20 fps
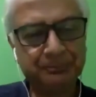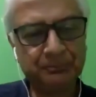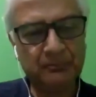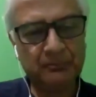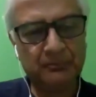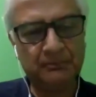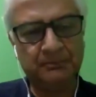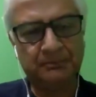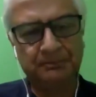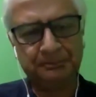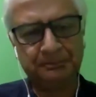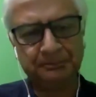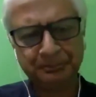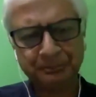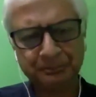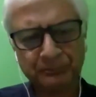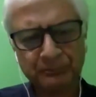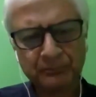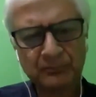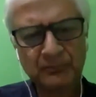
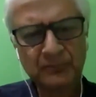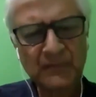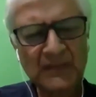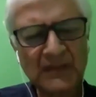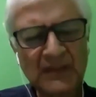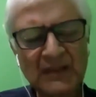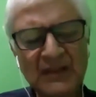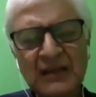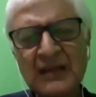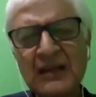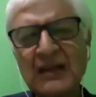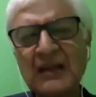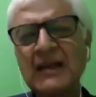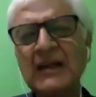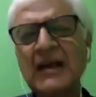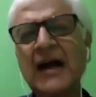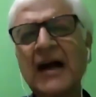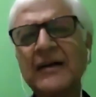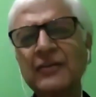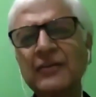
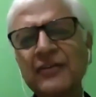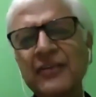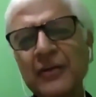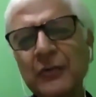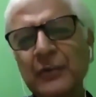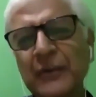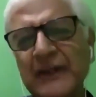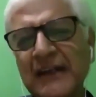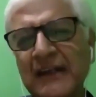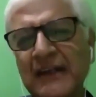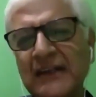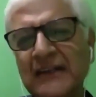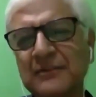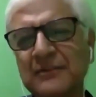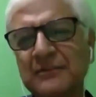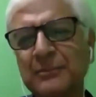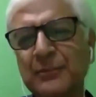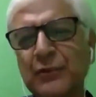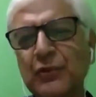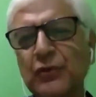I don't think we
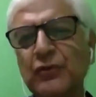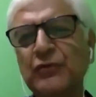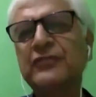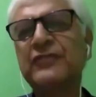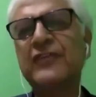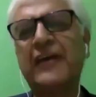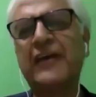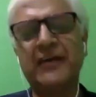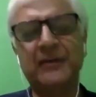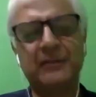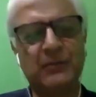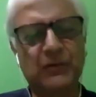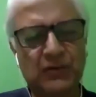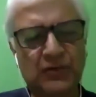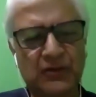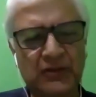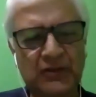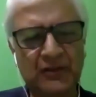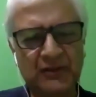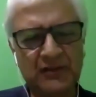need proof
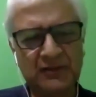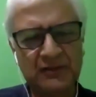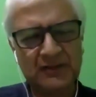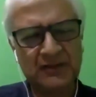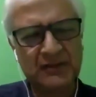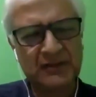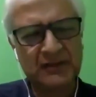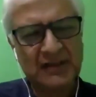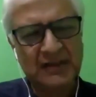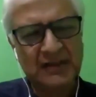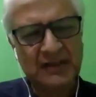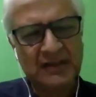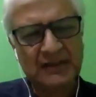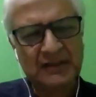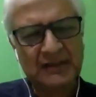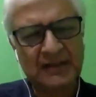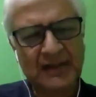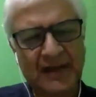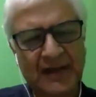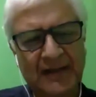anymore
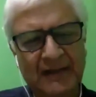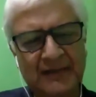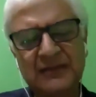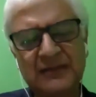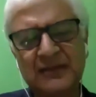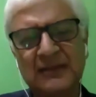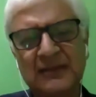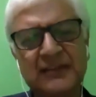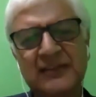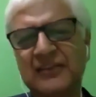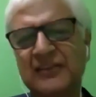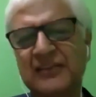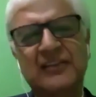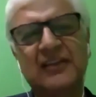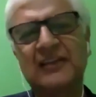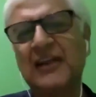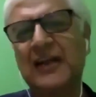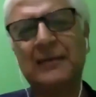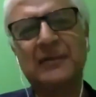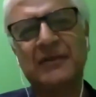that this is
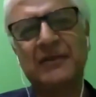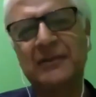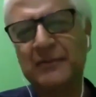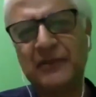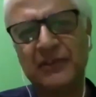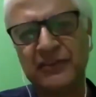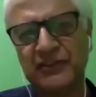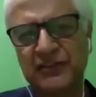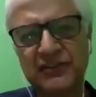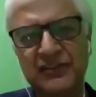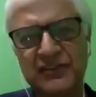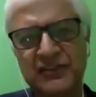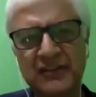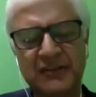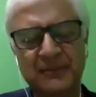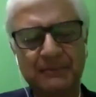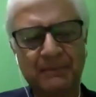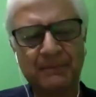a climate emergency.